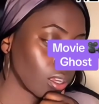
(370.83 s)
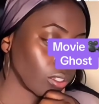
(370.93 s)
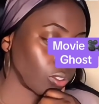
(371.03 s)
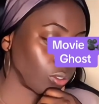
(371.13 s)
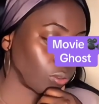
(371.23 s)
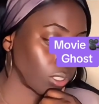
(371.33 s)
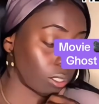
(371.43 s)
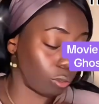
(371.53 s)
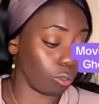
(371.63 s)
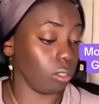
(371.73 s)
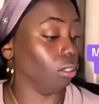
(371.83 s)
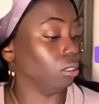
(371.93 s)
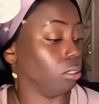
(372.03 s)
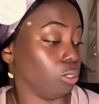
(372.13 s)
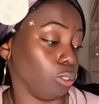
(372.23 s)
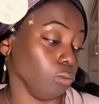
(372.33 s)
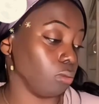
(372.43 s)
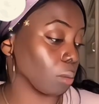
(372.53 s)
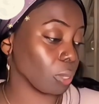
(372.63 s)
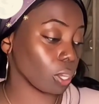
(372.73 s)
you need... Shoot,
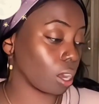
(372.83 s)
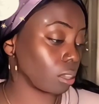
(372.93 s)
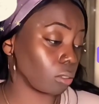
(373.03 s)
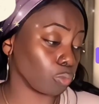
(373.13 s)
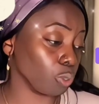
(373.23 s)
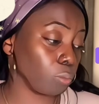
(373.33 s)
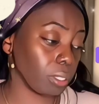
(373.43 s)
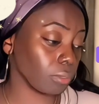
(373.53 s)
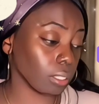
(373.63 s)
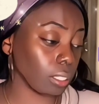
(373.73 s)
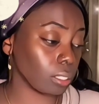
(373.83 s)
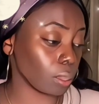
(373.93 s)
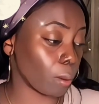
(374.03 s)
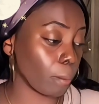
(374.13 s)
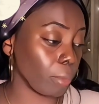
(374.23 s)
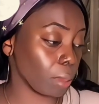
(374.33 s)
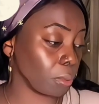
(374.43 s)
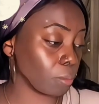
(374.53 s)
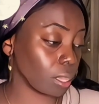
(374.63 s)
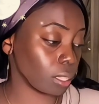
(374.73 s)
some of y'all will be releasing
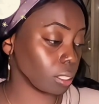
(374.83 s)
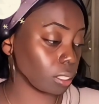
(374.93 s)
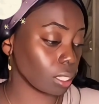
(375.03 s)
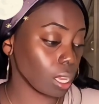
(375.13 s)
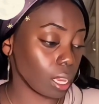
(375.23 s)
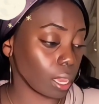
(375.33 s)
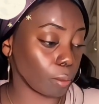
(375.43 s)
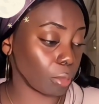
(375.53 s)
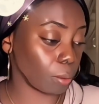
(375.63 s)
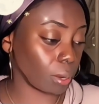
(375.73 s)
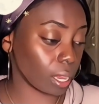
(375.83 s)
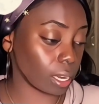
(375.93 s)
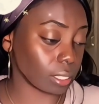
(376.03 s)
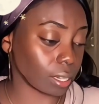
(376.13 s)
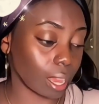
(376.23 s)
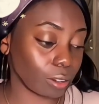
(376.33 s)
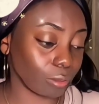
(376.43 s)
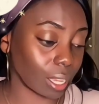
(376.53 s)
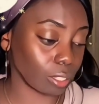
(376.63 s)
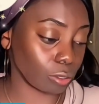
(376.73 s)
baby mothers and baby daddies. And I
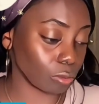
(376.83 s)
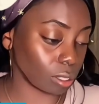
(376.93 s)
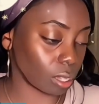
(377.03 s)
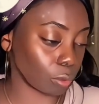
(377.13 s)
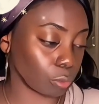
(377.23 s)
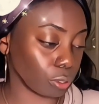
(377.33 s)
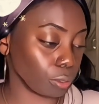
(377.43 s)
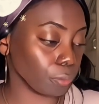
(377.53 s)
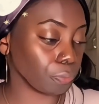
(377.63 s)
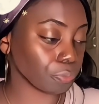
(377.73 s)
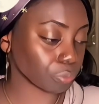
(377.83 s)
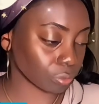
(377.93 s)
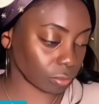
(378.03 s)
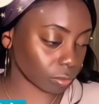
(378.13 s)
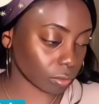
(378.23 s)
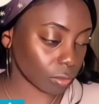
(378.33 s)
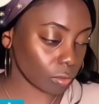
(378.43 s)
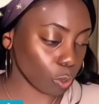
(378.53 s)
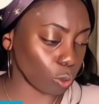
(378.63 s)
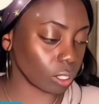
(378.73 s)
don't like using that word.
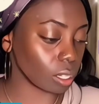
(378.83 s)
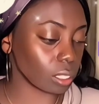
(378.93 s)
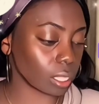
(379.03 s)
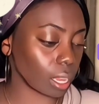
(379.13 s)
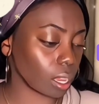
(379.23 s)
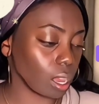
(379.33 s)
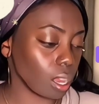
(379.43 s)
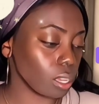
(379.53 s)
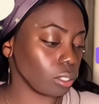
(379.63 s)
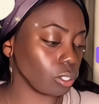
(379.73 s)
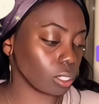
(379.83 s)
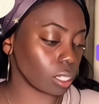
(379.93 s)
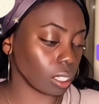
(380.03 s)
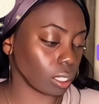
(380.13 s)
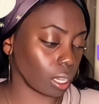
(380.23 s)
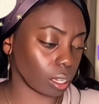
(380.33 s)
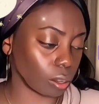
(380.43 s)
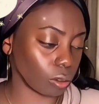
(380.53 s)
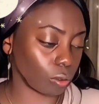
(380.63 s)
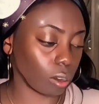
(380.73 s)
It's like you're just going to let
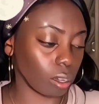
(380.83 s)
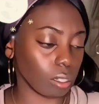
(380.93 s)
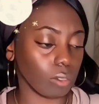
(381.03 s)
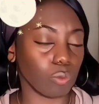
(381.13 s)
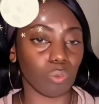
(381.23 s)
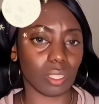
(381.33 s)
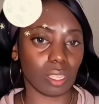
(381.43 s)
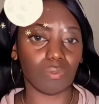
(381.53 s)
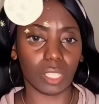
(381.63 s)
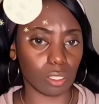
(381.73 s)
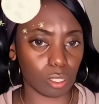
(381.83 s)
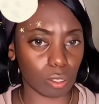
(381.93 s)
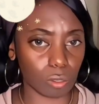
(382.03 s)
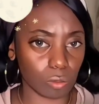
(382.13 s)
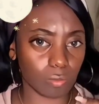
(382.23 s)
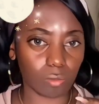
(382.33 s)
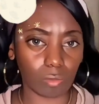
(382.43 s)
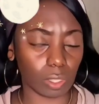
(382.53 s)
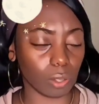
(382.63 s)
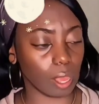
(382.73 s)
go of what they've done to you,
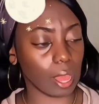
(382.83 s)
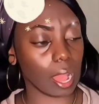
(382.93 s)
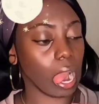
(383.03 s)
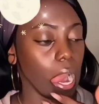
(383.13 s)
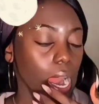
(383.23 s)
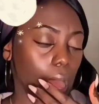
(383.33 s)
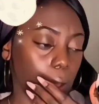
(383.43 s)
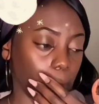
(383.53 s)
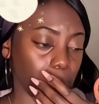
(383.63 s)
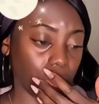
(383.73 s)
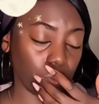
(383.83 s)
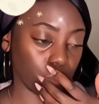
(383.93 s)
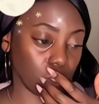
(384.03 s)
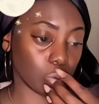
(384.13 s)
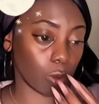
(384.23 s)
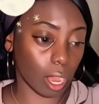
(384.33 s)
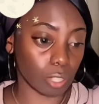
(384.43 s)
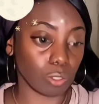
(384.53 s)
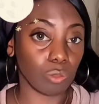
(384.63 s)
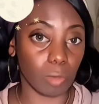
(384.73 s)
okay? And the reason why
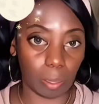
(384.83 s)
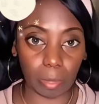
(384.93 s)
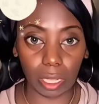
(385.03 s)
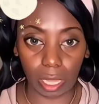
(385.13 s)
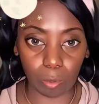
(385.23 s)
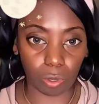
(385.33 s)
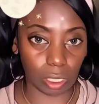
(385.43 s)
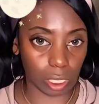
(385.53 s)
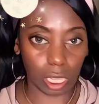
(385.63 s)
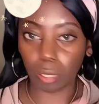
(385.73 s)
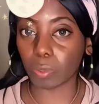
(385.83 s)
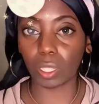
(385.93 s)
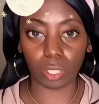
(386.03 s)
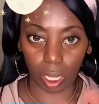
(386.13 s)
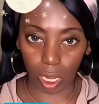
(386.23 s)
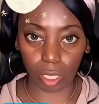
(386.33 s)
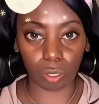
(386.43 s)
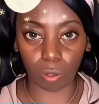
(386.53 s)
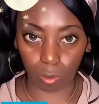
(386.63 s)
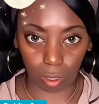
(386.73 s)
you may be labeled as that is because y'all guys are
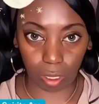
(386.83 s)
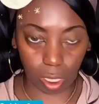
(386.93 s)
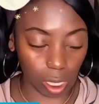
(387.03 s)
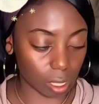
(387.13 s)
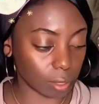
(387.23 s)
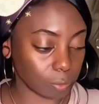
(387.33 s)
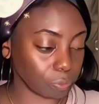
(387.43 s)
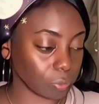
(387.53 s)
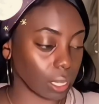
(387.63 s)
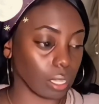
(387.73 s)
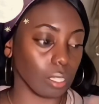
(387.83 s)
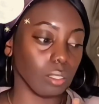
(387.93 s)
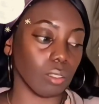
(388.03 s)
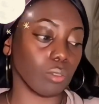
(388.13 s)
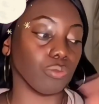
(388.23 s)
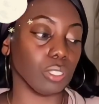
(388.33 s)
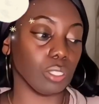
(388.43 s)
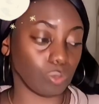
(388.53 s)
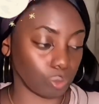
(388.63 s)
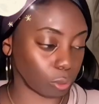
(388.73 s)
no longer together. And the
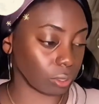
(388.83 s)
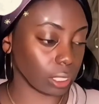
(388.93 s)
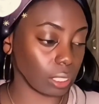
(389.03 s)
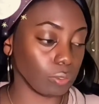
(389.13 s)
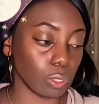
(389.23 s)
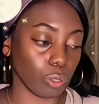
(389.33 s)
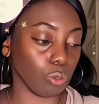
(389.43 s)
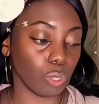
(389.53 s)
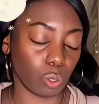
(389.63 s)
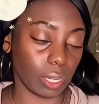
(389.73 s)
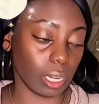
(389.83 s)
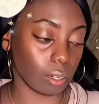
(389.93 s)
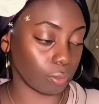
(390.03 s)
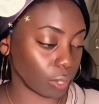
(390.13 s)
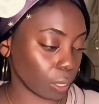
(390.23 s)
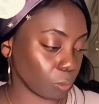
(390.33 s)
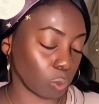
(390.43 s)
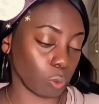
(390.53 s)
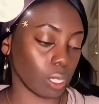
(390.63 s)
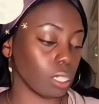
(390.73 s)
reason for it, even though you created a family
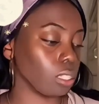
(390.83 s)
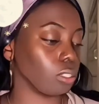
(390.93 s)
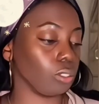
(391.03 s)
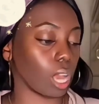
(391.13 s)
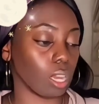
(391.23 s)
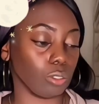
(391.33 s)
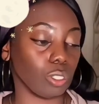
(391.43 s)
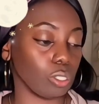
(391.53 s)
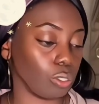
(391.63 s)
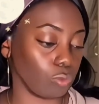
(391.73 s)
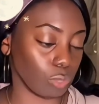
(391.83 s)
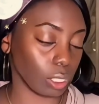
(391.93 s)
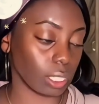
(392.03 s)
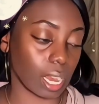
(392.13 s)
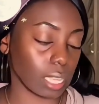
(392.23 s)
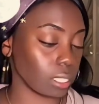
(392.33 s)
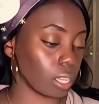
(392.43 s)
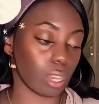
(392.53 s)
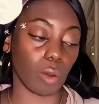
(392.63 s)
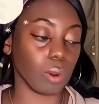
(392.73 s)
with one another, y'all just realized that